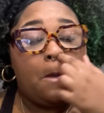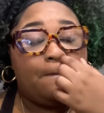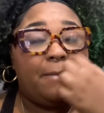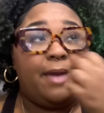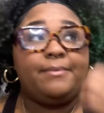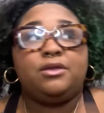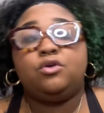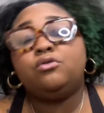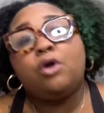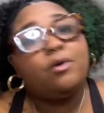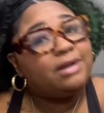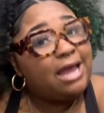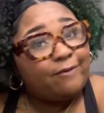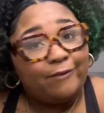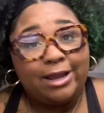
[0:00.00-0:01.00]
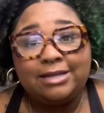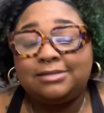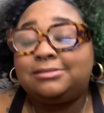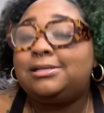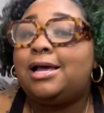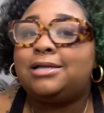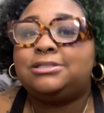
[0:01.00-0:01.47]
Baby, you go in that regular
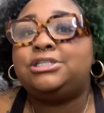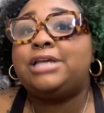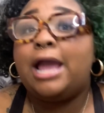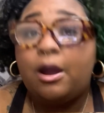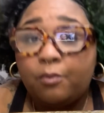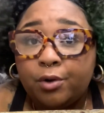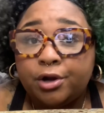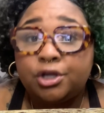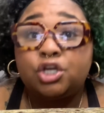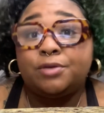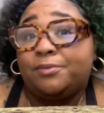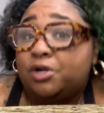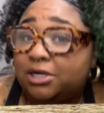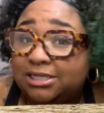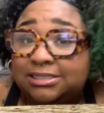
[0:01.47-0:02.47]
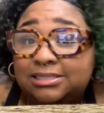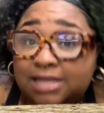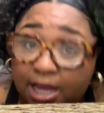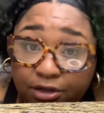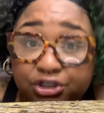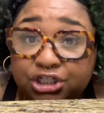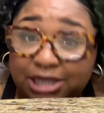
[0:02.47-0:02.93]
size shower, community
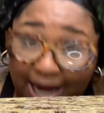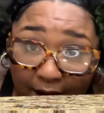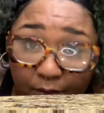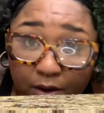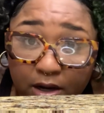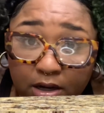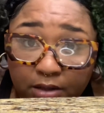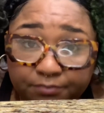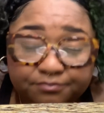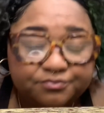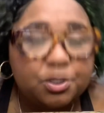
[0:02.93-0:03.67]
style shower.